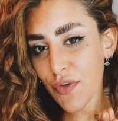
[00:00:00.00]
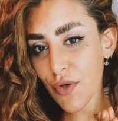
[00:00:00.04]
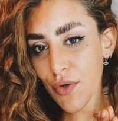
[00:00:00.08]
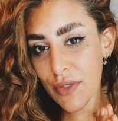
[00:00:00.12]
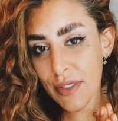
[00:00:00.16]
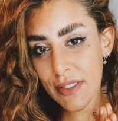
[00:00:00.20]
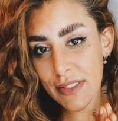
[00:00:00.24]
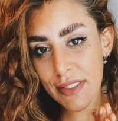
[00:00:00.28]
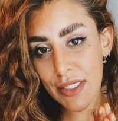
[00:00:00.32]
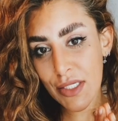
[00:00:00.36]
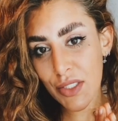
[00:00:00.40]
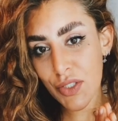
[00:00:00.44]
you're in a
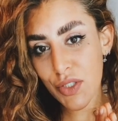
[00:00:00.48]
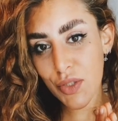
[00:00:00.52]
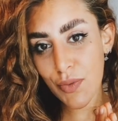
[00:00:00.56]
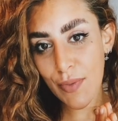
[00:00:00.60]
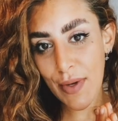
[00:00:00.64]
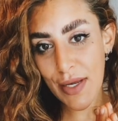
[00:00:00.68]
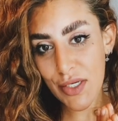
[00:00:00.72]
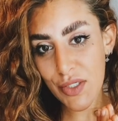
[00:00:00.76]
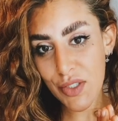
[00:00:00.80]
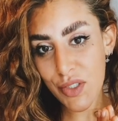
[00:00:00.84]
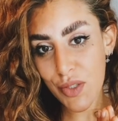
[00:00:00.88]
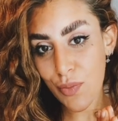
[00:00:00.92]

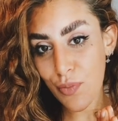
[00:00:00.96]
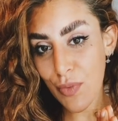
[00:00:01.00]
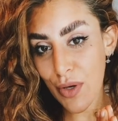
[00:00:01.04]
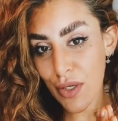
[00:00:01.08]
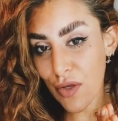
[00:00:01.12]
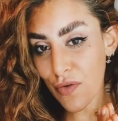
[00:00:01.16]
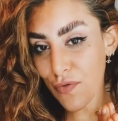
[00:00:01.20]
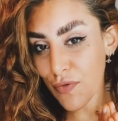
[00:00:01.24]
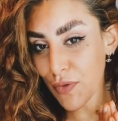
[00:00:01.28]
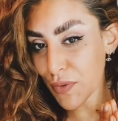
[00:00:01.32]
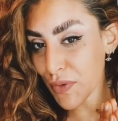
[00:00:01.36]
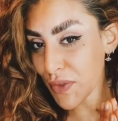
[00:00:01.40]
situation where
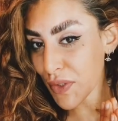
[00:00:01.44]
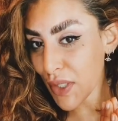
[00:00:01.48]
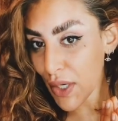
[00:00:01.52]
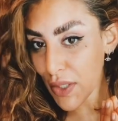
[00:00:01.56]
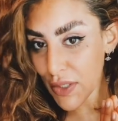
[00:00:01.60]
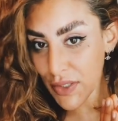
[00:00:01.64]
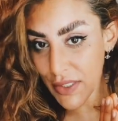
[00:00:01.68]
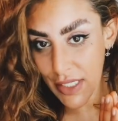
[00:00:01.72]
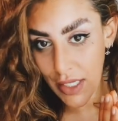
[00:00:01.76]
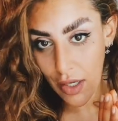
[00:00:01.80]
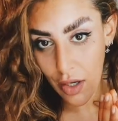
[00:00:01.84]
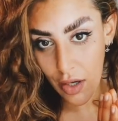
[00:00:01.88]
you feel
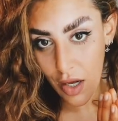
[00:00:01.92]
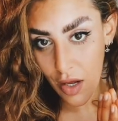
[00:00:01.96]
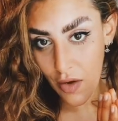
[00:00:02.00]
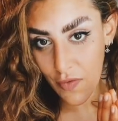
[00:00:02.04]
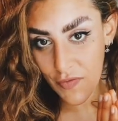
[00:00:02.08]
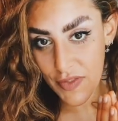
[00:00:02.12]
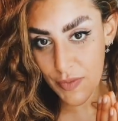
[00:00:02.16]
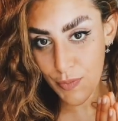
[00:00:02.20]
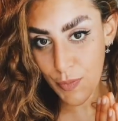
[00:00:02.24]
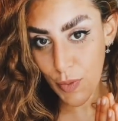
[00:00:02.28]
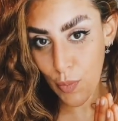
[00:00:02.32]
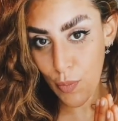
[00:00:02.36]
totally
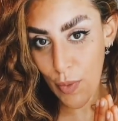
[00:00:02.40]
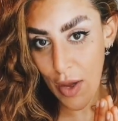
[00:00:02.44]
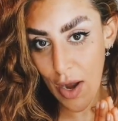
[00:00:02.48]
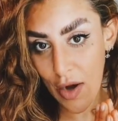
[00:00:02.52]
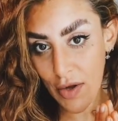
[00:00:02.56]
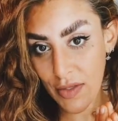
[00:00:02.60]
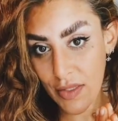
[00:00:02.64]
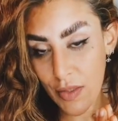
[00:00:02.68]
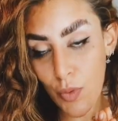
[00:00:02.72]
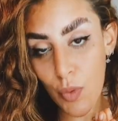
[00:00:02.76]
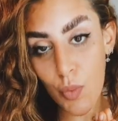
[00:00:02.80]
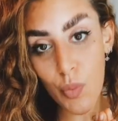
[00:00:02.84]
uncomfortable
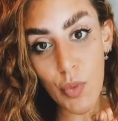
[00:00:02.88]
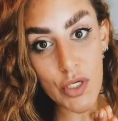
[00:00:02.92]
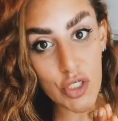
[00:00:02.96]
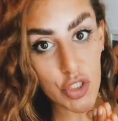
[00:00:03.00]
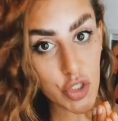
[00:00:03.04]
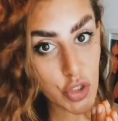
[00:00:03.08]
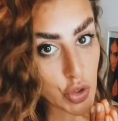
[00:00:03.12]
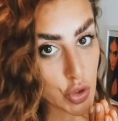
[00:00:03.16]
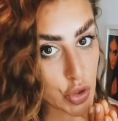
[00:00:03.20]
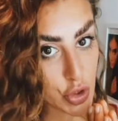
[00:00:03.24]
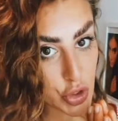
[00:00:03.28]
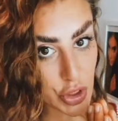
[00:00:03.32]
wearing them,
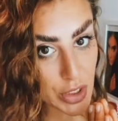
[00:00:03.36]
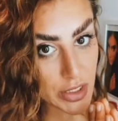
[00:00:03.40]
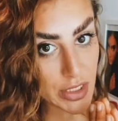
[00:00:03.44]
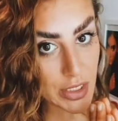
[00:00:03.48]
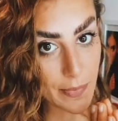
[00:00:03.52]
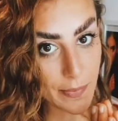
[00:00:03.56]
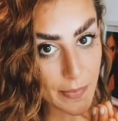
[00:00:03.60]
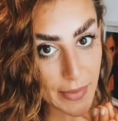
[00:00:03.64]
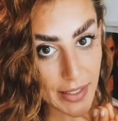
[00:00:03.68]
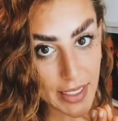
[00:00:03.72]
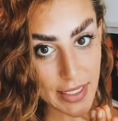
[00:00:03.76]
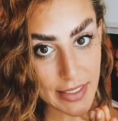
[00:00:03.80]
which you
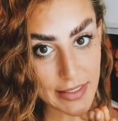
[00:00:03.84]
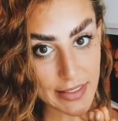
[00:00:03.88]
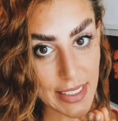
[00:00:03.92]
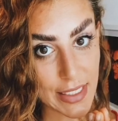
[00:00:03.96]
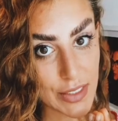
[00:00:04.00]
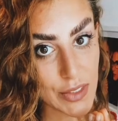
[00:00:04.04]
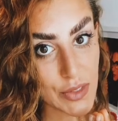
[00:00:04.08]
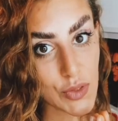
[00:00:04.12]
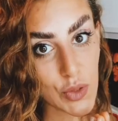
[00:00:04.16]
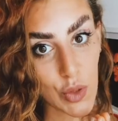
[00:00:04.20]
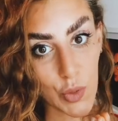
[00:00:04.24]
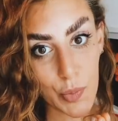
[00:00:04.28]
shouldn't because they're
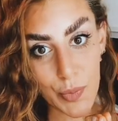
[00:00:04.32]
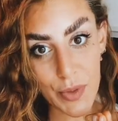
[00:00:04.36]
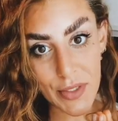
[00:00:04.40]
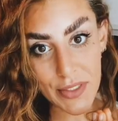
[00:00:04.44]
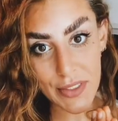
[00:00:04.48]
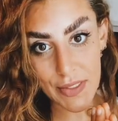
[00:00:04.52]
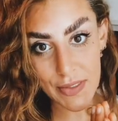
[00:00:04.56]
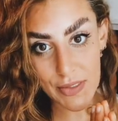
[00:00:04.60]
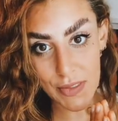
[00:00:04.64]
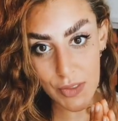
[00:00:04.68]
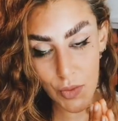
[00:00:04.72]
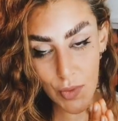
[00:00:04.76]
super
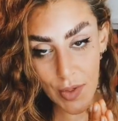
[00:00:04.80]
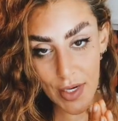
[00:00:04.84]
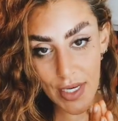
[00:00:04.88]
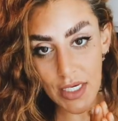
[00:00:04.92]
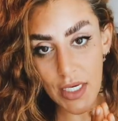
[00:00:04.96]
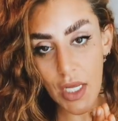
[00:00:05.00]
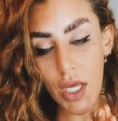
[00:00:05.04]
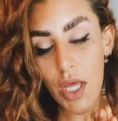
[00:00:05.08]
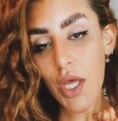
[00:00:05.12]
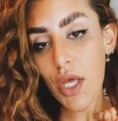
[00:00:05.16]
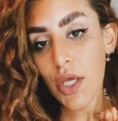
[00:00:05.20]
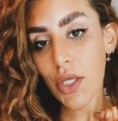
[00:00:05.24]

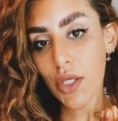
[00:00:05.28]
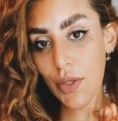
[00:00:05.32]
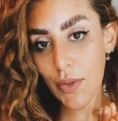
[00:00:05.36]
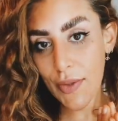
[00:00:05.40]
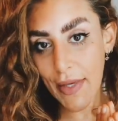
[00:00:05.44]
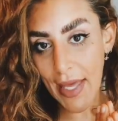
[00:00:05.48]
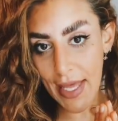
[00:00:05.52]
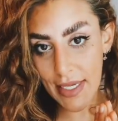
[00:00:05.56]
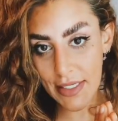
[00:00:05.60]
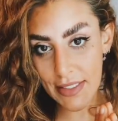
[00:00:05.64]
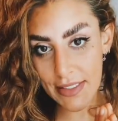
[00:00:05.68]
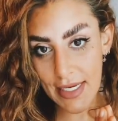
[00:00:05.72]
discreet, you
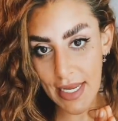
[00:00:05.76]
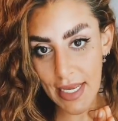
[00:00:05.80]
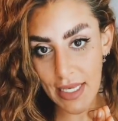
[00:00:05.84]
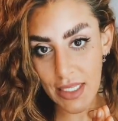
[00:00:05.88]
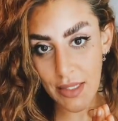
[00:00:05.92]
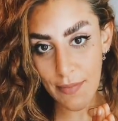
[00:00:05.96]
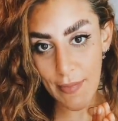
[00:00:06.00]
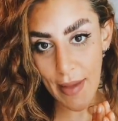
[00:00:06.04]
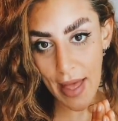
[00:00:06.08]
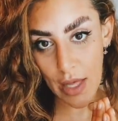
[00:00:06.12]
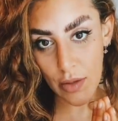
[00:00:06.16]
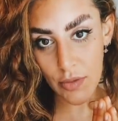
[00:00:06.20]
can take
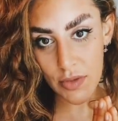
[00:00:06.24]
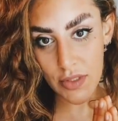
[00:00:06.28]
them out.